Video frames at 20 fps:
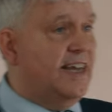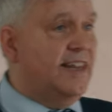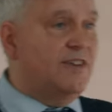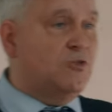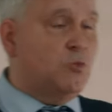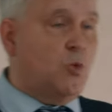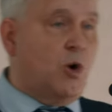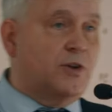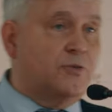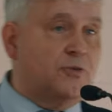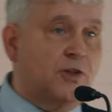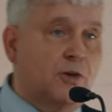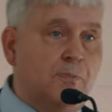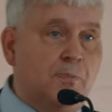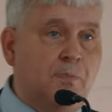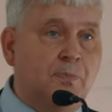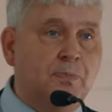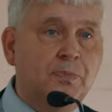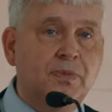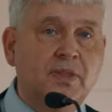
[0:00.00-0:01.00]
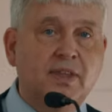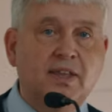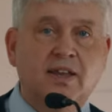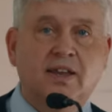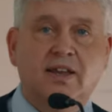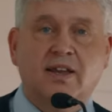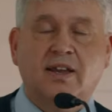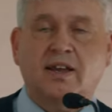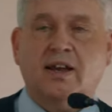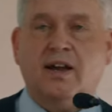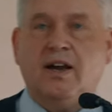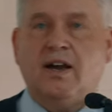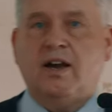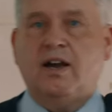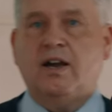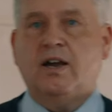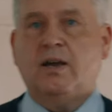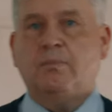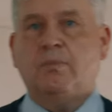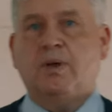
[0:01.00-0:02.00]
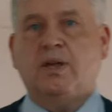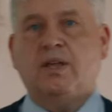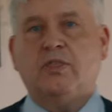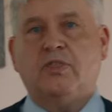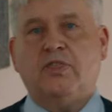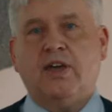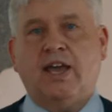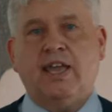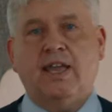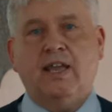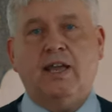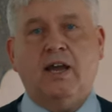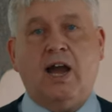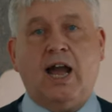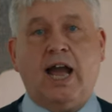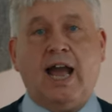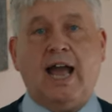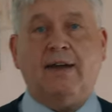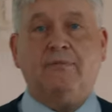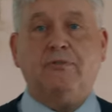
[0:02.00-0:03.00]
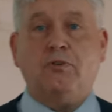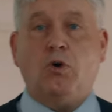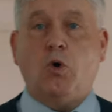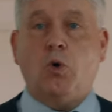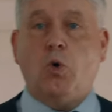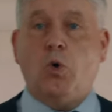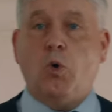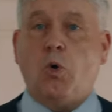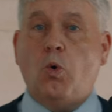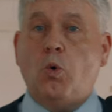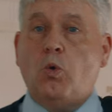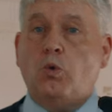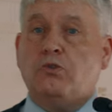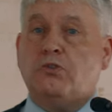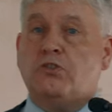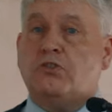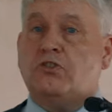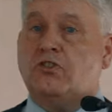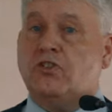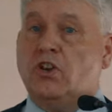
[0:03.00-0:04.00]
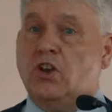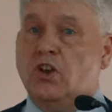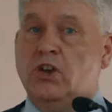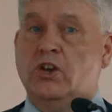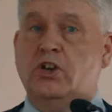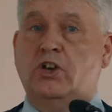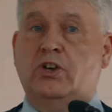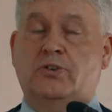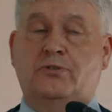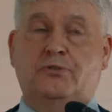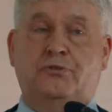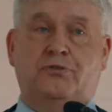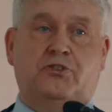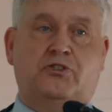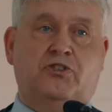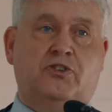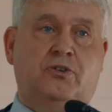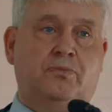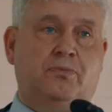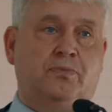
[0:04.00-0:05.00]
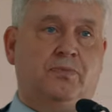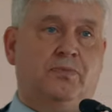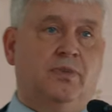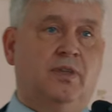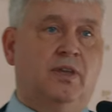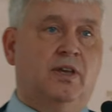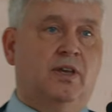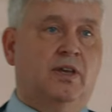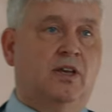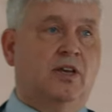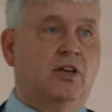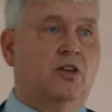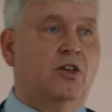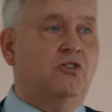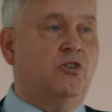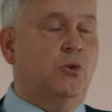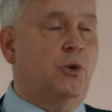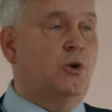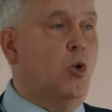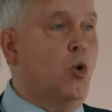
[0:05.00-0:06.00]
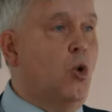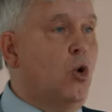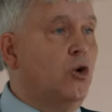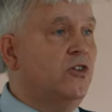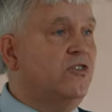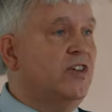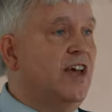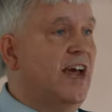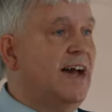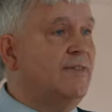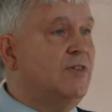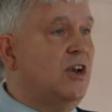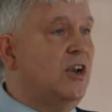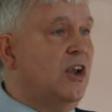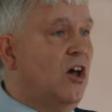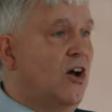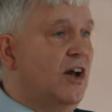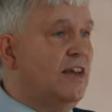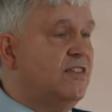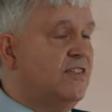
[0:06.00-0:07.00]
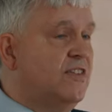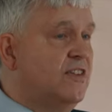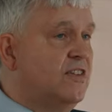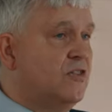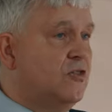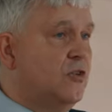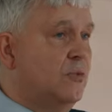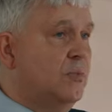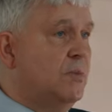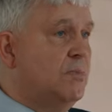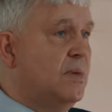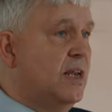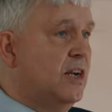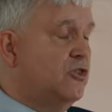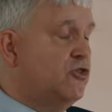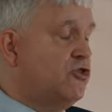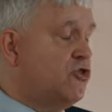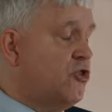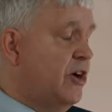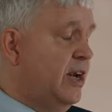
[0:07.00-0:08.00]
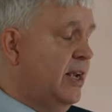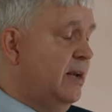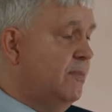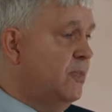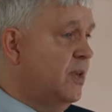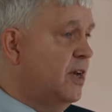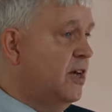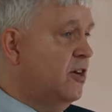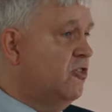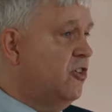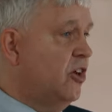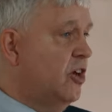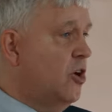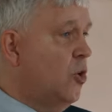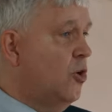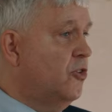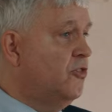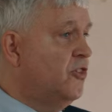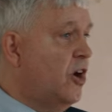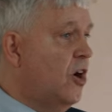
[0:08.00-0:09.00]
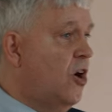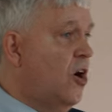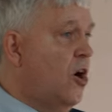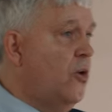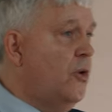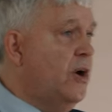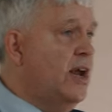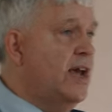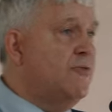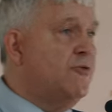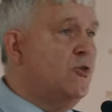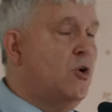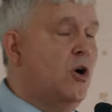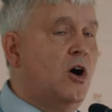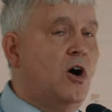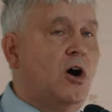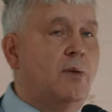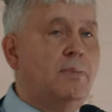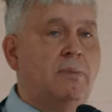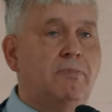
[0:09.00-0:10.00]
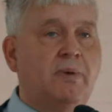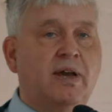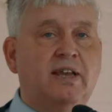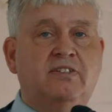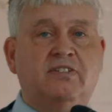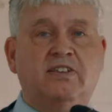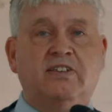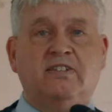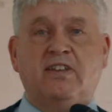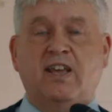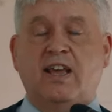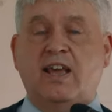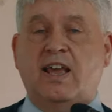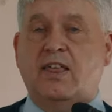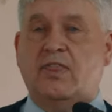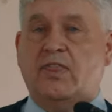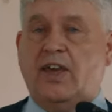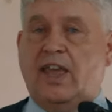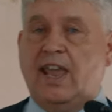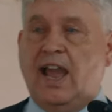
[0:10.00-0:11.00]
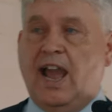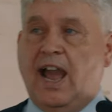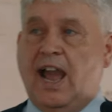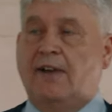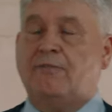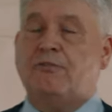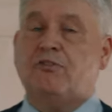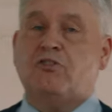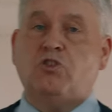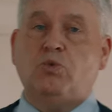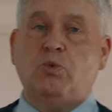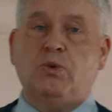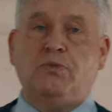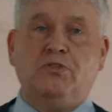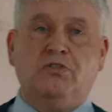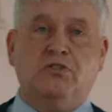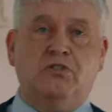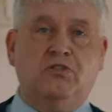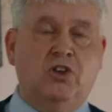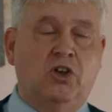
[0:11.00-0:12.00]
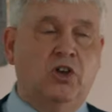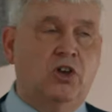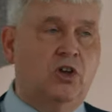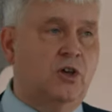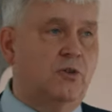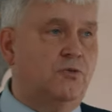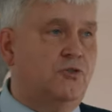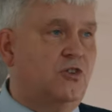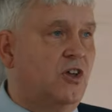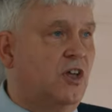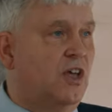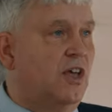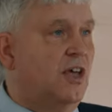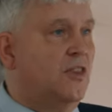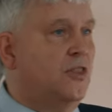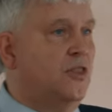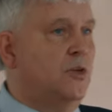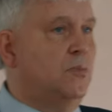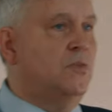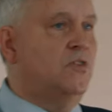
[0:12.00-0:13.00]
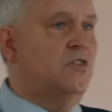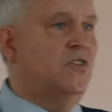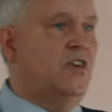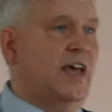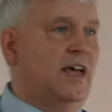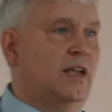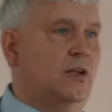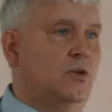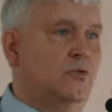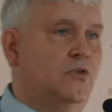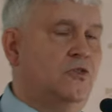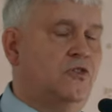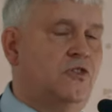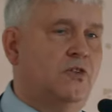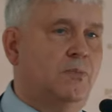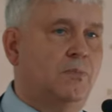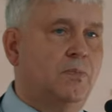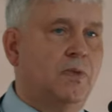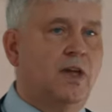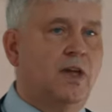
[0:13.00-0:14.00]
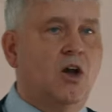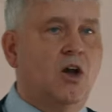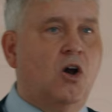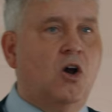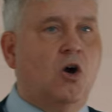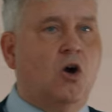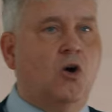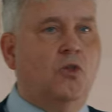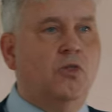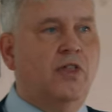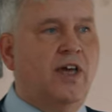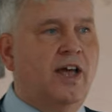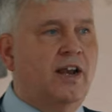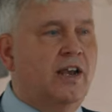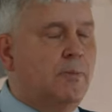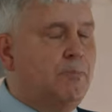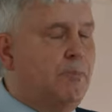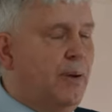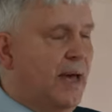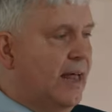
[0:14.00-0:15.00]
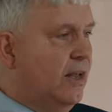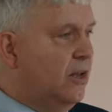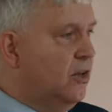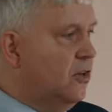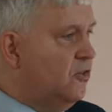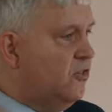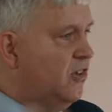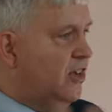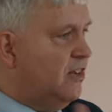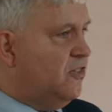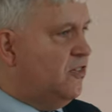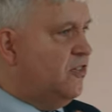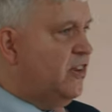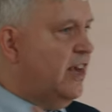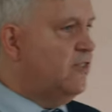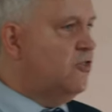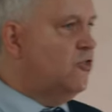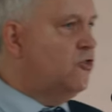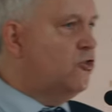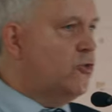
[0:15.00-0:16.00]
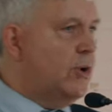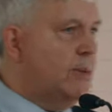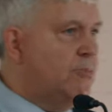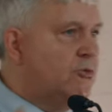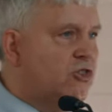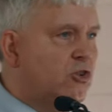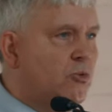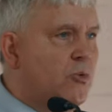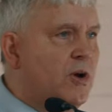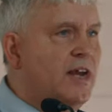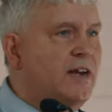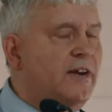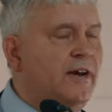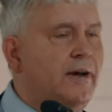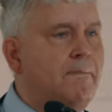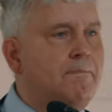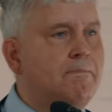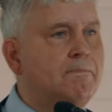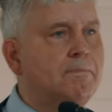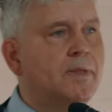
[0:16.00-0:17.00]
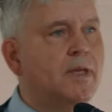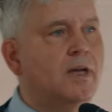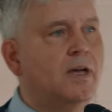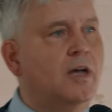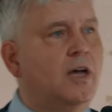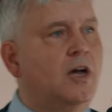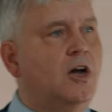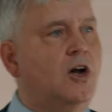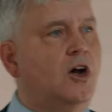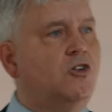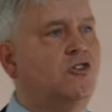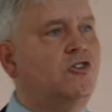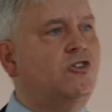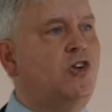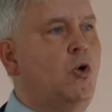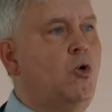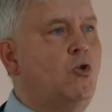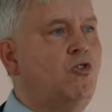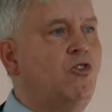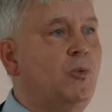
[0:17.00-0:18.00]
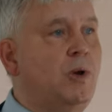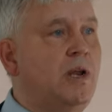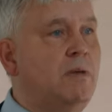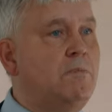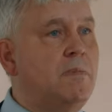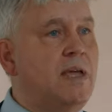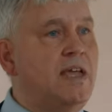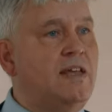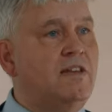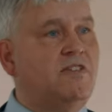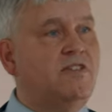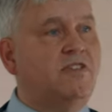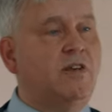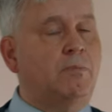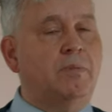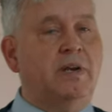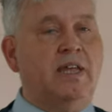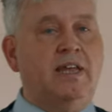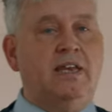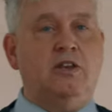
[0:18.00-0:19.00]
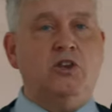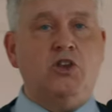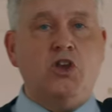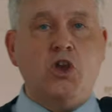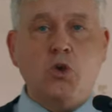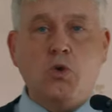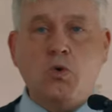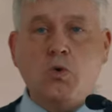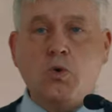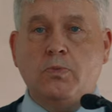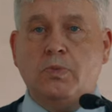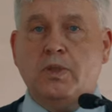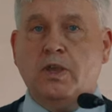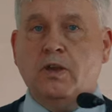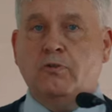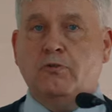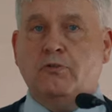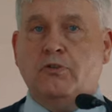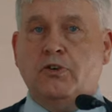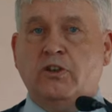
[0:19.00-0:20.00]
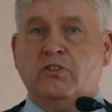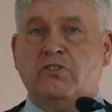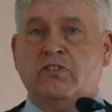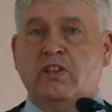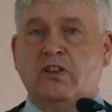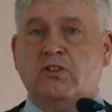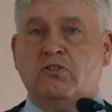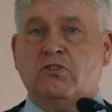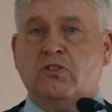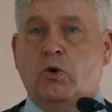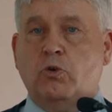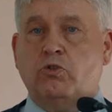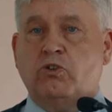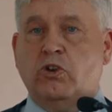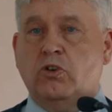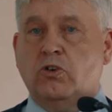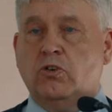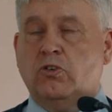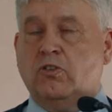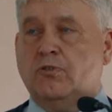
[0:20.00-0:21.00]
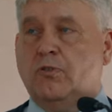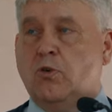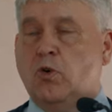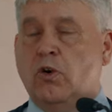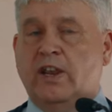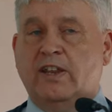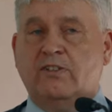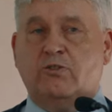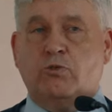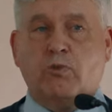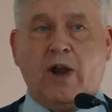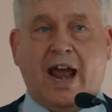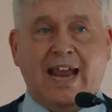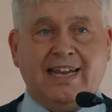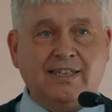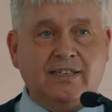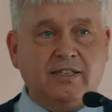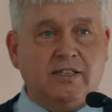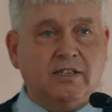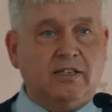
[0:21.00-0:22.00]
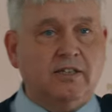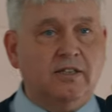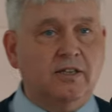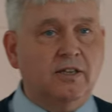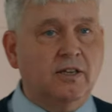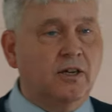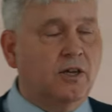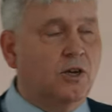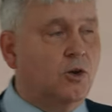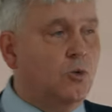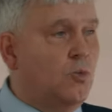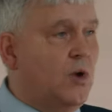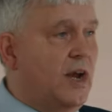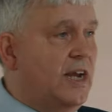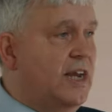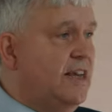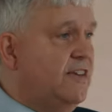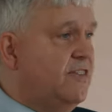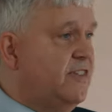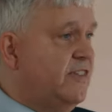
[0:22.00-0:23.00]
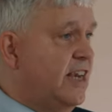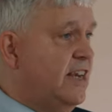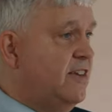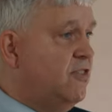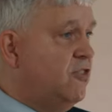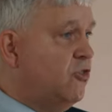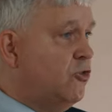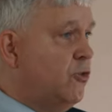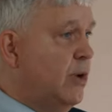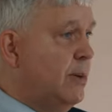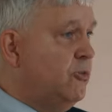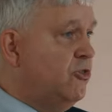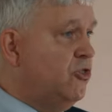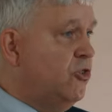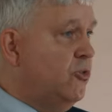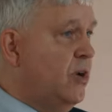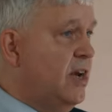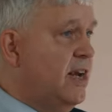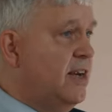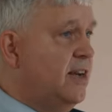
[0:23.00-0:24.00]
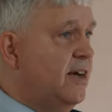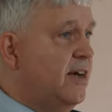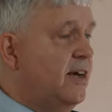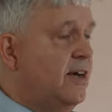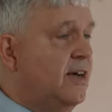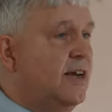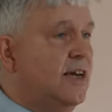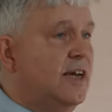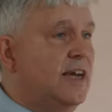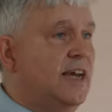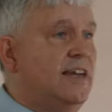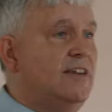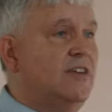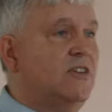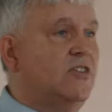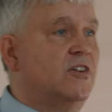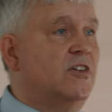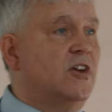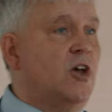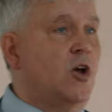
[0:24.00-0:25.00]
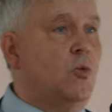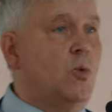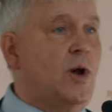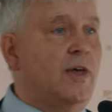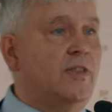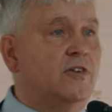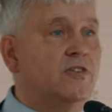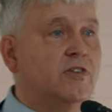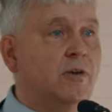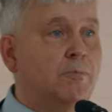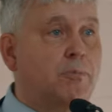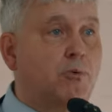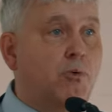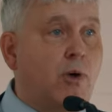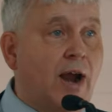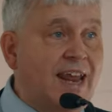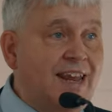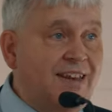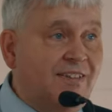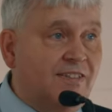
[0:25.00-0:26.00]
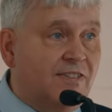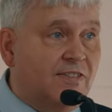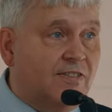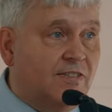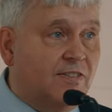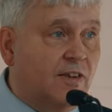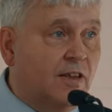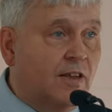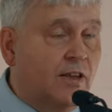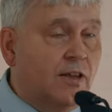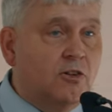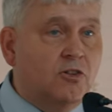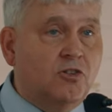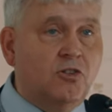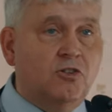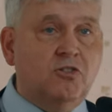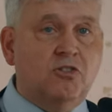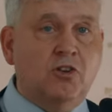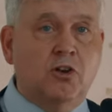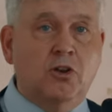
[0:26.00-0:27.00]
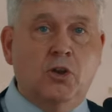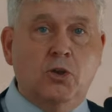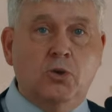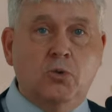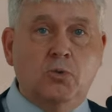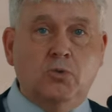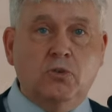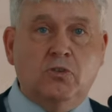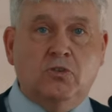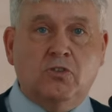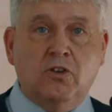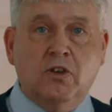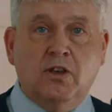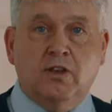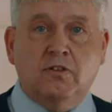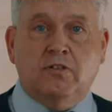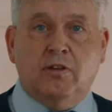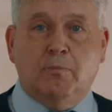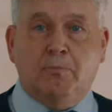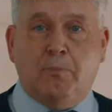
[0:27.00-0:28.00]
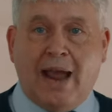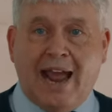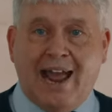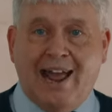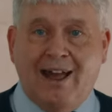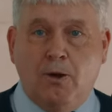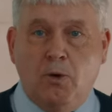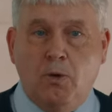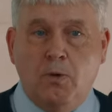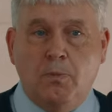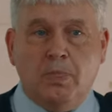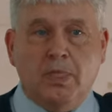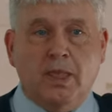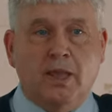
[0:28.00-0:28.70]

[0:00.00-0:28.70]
There's one of them. They have all served. So in order to have a license from the military to go onto RAF or army bases, they have to have served themselves. On their lapels, it says scripture reader. A soldier, when he meets somebody new, first thing a soldier looks for is rank. When he sees scripture reader, he doesn't know whether to brace, to salute, to bow.